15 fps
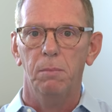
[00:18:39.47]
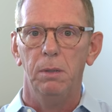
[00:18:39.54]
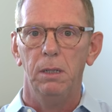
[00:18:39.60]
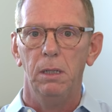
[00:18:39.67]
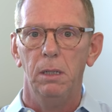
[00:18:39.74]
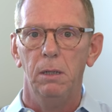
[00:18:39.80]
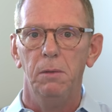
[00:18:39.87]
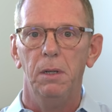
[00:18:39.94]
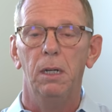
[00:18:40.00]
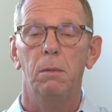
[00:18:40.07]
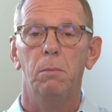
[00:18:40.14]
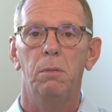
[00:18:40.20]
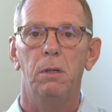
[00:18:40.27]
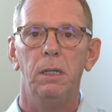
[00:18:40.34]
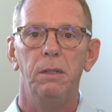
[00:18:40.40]
but you know, not
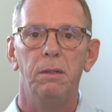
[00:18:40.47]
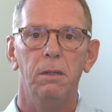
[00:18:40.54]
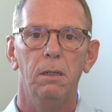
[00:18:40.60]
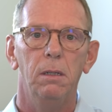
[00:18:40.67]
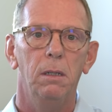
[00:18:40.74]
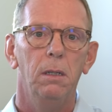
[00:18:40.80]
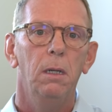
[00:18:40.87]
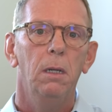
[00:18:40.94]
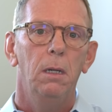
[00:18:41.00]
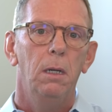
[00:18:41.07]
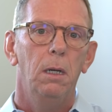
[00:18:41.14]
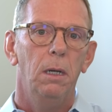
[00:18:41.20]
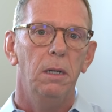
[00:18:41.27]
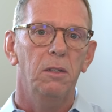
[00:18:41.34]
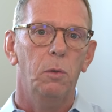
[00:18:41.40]
embrace it
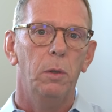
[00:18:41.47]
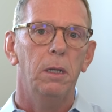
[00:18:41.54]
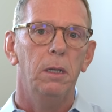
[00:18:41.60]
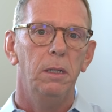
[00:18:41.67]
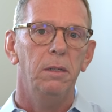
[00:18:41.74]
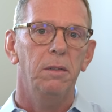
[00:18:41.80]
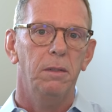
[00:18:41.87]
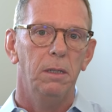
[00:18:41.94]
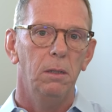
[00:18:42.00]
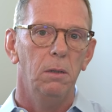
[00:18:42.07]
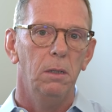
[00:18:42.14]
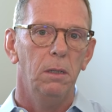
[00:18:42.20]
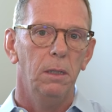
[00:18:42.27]
as quickly as they,